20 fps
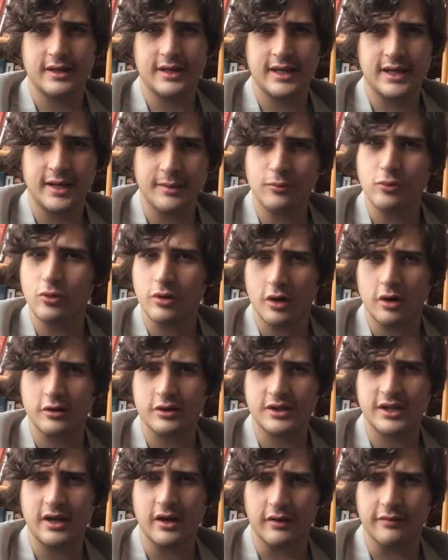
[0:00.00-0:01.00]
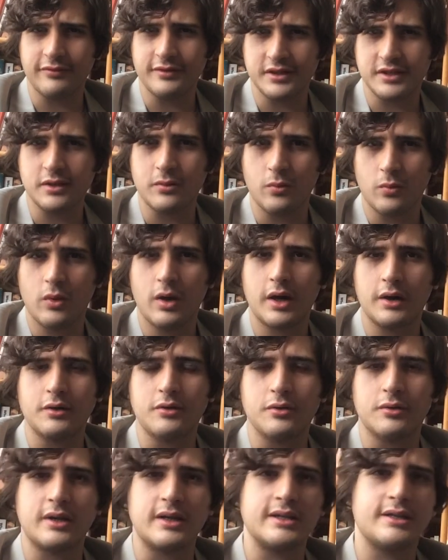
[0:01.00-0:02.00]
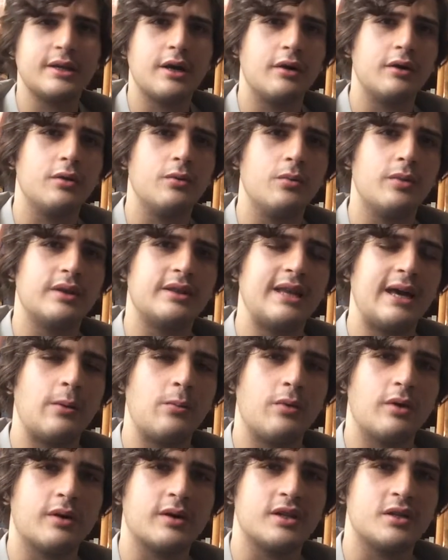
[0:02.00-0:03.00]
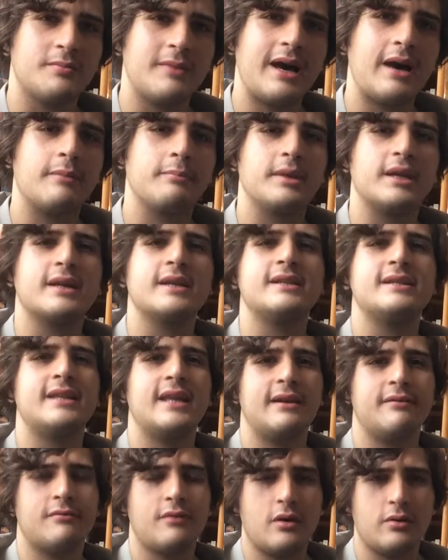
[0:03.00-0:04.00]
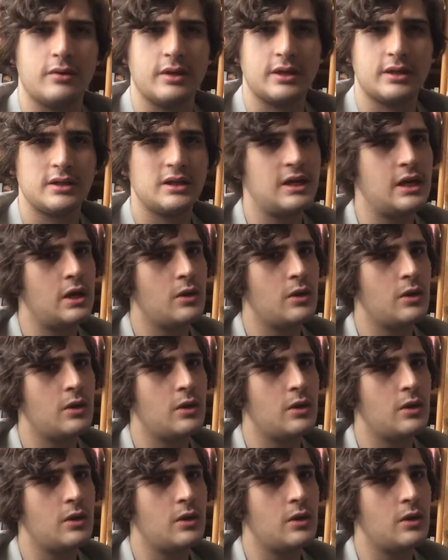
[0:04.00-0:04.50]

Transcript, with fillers: him or herself, is the one who can tell you what that work is about because they wrote it.